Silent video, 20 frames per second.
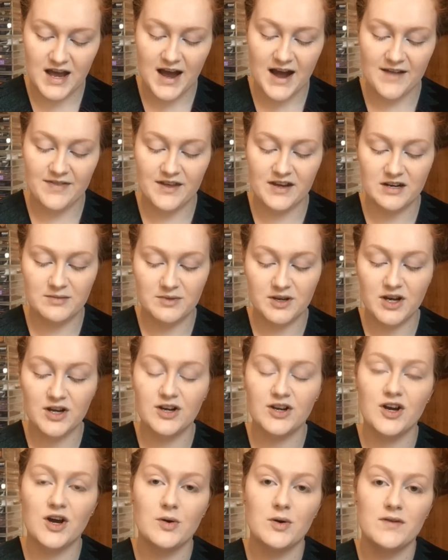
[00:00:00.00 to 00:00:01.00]
and then I'm going
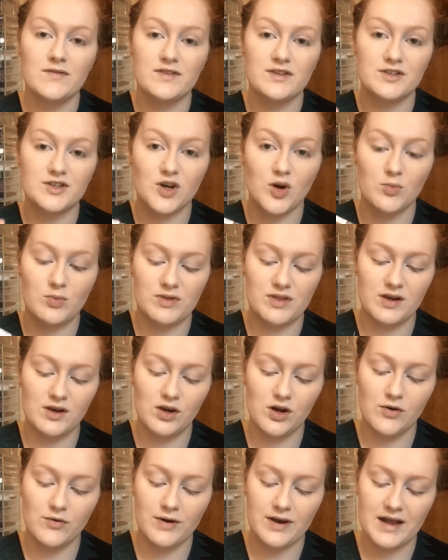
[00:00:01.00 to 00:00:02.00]
to go over the top with the
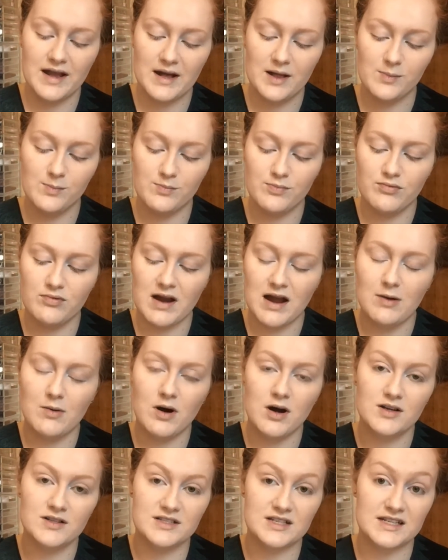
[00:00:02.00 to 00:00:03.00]
L'Oreal Brow
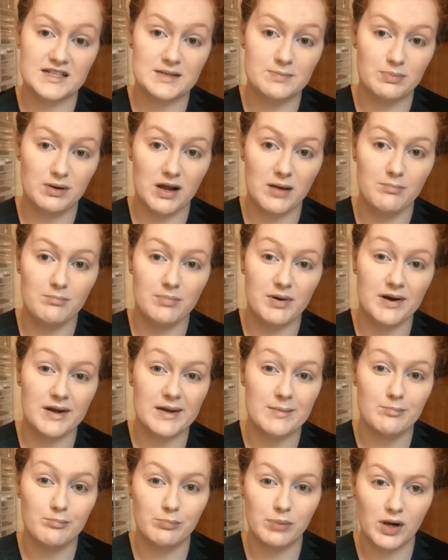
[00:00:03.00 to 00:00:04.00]
Artist Plumper
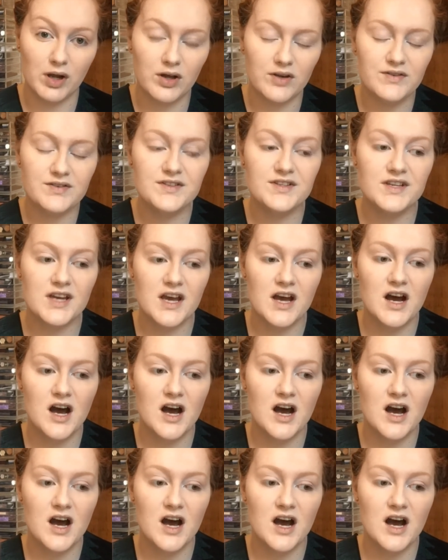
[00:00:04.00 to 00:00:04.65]
in Blonde,